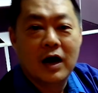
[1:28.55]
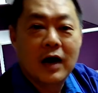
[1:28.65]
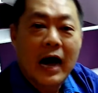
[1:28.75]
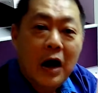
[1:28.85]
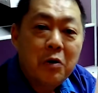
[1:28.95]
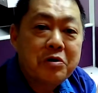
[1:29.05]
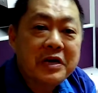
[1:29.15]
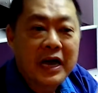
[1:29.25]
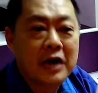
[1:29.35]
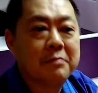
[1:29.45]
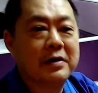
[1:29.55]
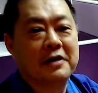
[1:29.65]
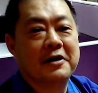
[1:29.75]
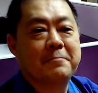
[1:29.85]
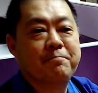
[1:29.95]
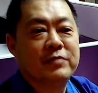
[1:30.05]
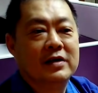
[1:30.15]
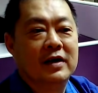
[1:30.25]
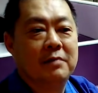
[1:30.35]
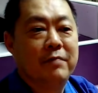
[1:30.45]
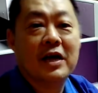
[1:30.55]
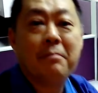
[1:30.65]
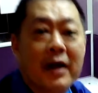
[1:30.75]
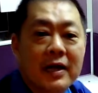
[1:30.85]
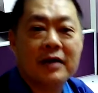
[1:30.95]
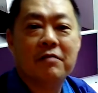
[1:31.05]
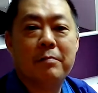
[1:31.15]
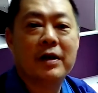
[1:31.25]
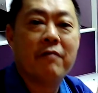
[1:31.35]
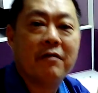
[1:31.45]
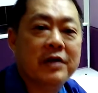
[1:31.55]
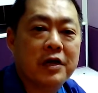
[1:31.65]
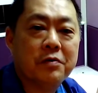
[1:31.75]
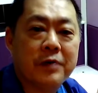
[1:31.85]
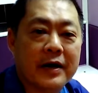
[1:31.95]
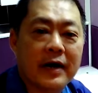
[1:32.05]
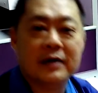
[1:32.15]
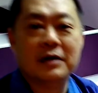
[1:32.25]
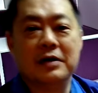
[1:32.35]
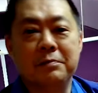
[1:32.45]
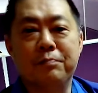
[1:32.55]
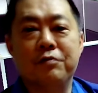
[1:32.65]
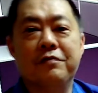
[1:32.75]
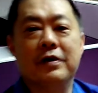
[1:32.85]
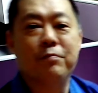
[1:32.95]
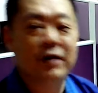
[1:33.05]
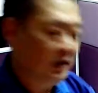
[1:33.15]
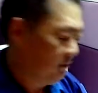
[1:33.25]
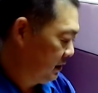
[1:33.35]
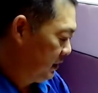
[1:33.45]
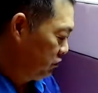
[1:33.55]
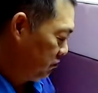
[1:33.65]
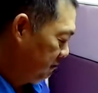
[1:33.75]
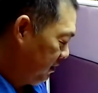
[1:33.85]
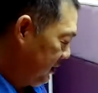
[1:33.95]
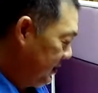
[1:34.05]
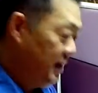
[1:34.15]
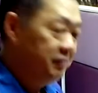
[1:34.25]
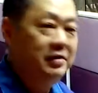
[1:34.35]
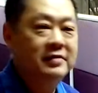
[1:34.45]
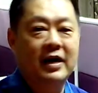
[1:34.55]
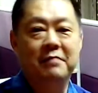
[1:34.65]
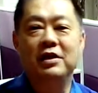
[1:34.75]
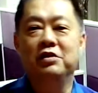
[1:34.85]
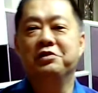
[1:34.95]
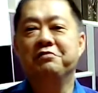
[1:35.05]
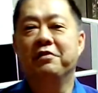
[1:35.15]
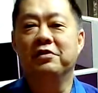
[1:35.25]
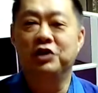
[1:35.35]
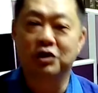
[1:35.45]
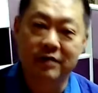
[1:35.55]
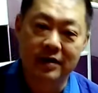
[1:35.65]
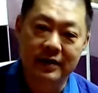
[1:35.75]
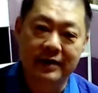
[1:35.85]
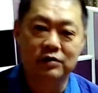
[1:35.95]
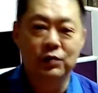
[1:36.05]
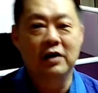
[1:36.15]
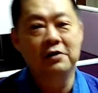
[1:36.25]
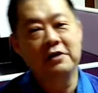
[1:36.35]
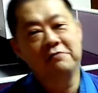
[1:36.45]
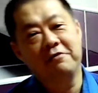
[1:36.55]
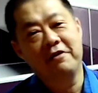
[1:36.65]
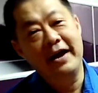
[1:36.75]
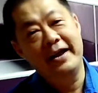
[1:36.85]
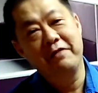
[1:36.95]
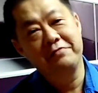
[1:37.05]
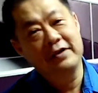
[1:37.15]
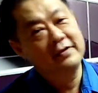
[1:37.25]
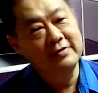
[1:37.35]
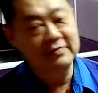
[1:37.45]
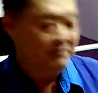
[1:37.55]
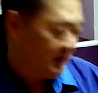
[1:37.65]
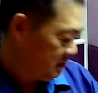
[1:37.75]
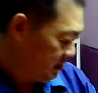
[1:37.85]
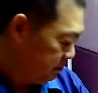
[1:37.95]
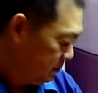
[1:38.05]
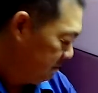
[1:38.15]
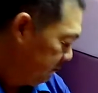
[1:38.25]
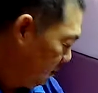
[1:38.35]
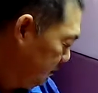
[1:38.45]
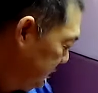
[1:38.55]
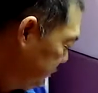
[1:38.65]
How it can be bringing money, bring revenue, and improve productivity and so forth. So this can be used for children as well as for adults, and this is a very simple form.